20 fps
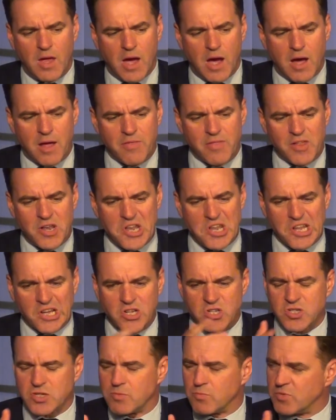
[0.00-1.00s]
Uh, that
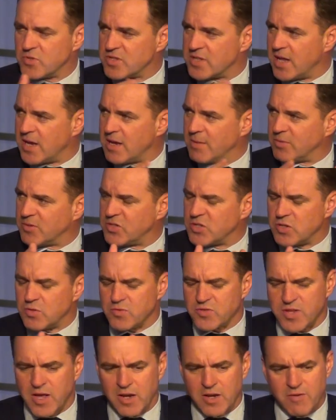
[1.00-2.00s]
Nixon was then able to
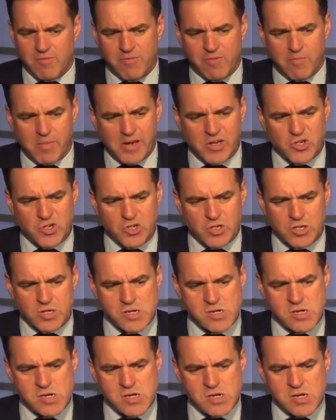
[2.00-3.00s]
use that information
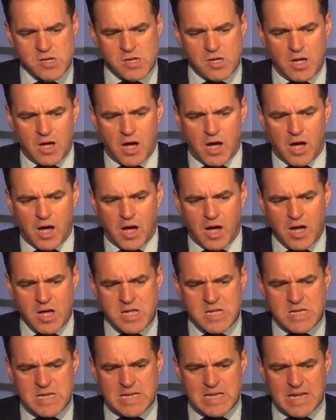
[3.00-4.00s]
uh,
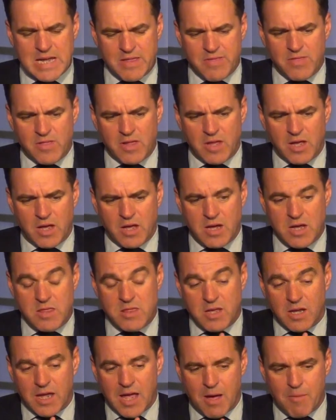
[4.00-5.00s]
in the,
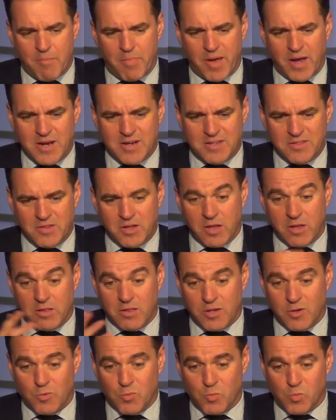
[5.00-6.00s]
in the campaign and
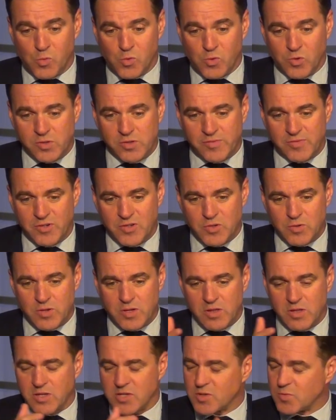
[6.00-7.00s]
that the reward for
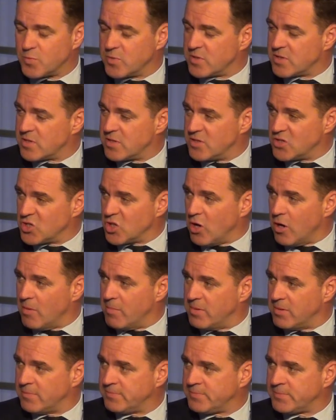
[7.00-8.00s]
doing this was the
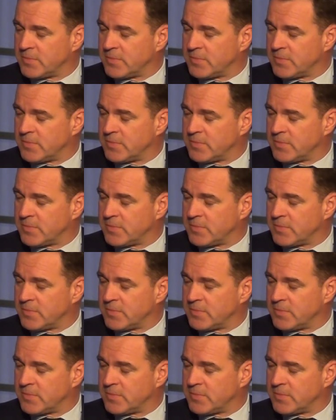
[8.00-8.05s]
job.